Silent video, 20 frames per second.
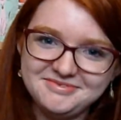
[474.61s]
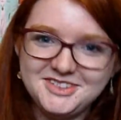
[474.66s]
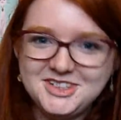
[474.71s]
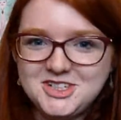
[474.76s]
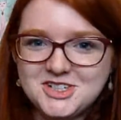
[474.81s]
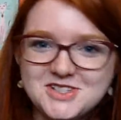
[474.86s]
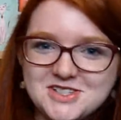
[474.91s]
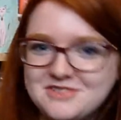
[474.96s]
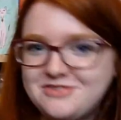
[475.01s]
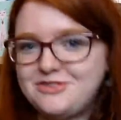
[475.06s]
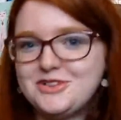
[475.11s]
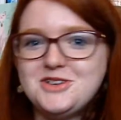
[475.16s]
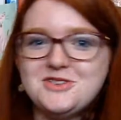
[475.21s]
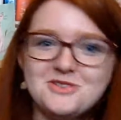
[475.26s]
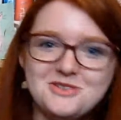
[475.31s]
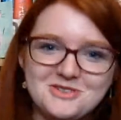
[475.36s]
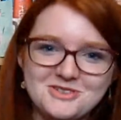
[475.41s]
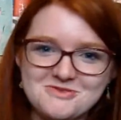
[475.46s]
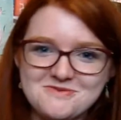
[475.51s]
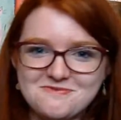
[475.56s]
just for
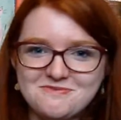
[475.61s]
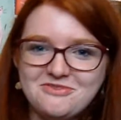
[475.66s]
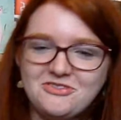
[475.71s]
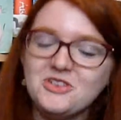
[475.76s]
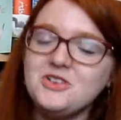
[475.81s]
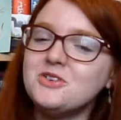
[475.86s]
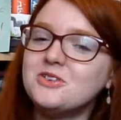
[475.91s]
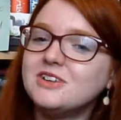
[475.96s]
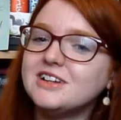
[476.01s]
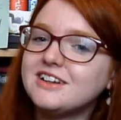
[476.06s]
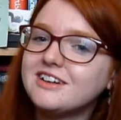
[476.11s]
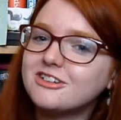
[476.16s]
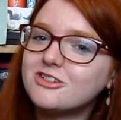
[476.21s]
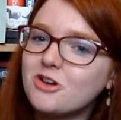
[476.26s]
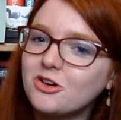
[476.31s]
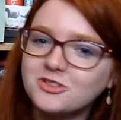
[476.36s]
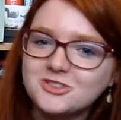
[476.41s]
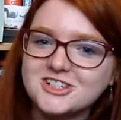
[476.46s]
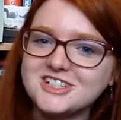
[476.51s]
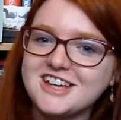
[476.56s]
your little
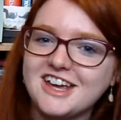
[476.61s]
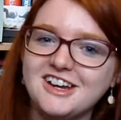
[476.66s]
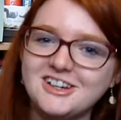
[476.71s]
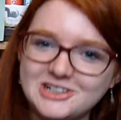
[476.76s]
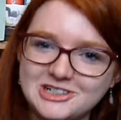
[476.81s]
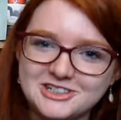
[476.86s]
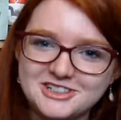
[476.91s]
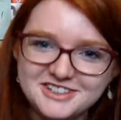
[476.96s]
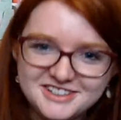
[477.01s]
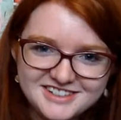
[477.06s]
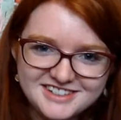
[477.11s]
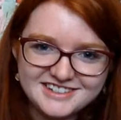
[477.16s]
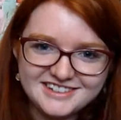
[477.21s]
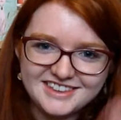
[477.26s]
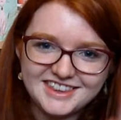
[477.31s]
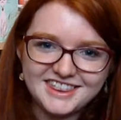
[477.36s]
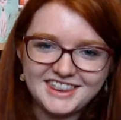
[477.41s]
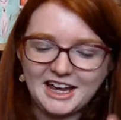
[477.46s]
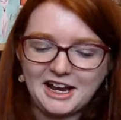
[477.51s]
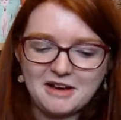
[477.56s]
cogitations,
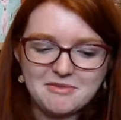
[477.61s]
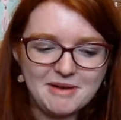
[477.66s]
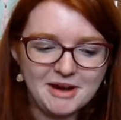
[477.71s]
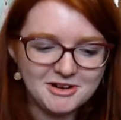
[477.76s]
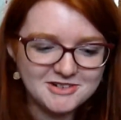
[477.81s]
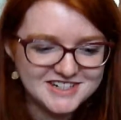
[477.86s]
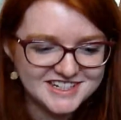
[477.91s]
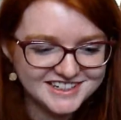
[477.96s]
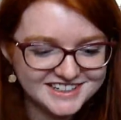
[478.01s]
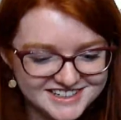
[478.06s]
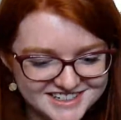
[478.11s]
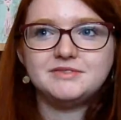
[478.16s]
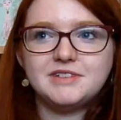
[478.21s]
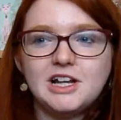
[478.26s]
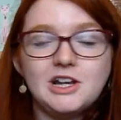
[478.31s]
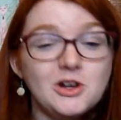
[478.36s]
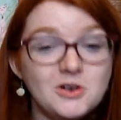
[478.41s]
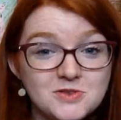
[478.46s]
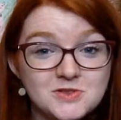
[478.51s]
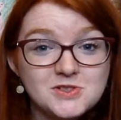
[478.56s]
think about it.
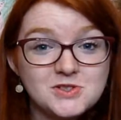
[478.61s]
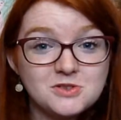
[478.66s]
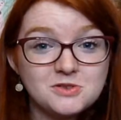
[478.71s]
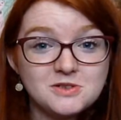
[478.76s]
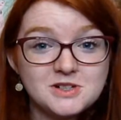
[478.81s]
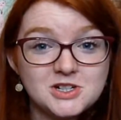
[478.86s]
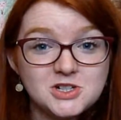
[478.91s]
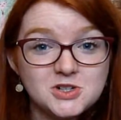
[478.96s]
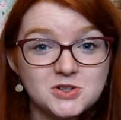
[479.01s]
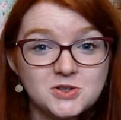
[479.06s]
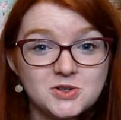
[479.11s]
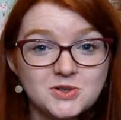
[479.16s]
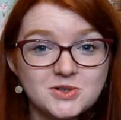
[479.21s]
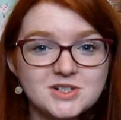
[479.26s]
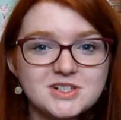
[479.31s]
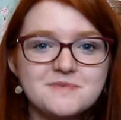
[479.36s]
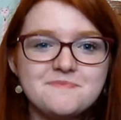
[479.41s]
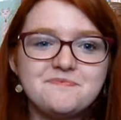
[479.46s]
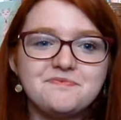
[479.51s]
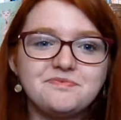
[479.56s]
Long story
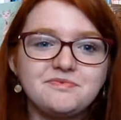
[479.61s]
short,